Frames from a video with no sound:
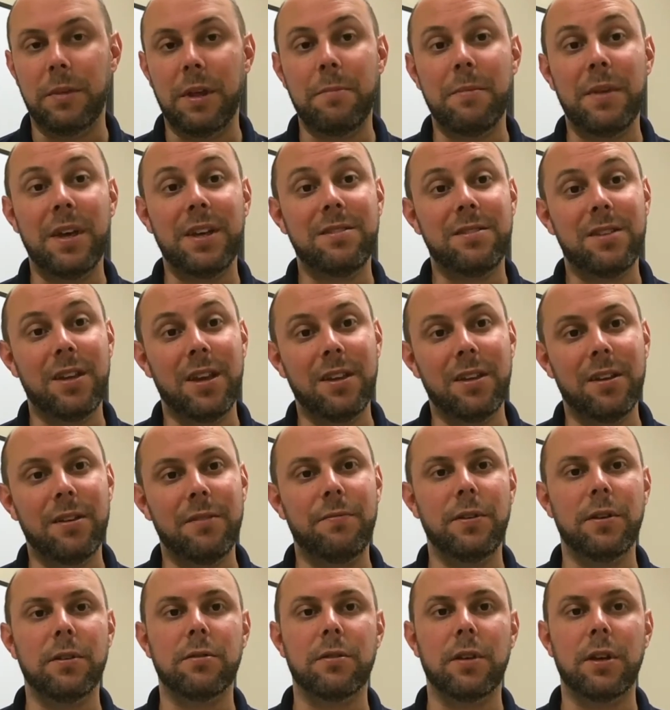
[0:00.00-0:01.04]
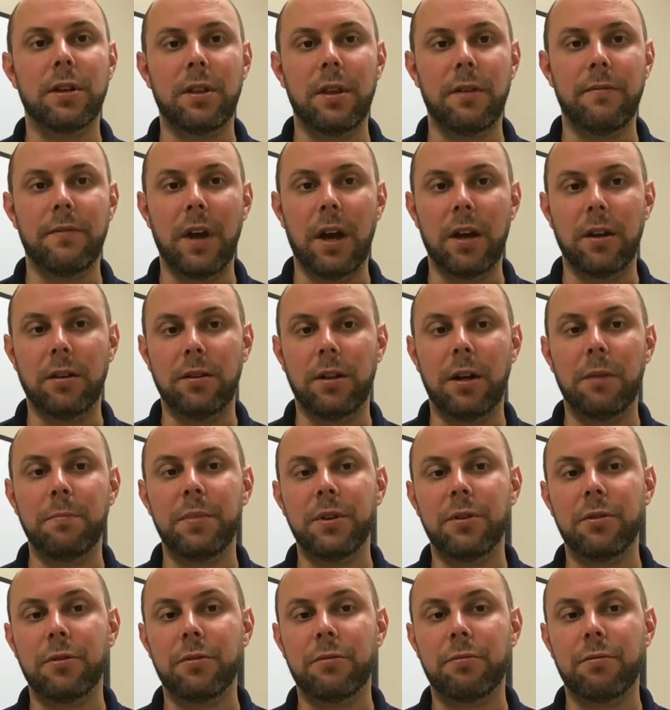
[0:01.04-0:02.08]
they may say that it feels like they've got a lump
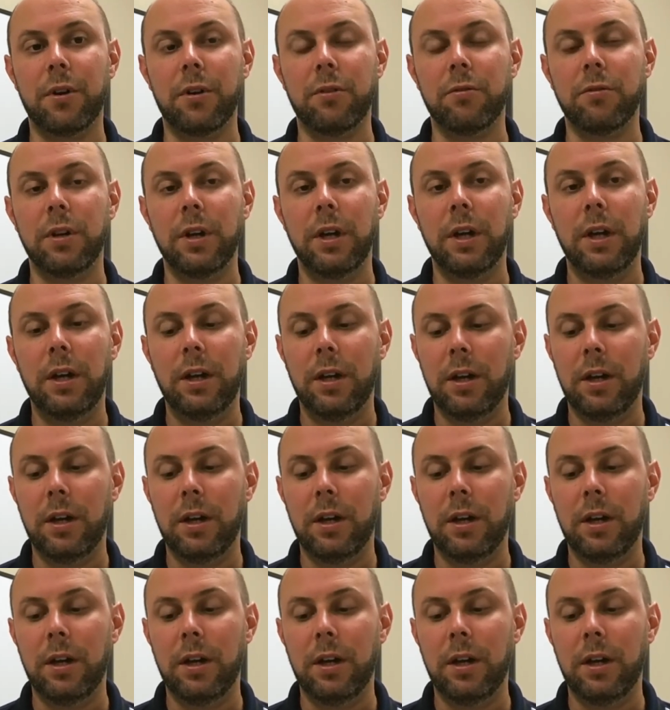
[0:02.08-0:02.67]
in their throat.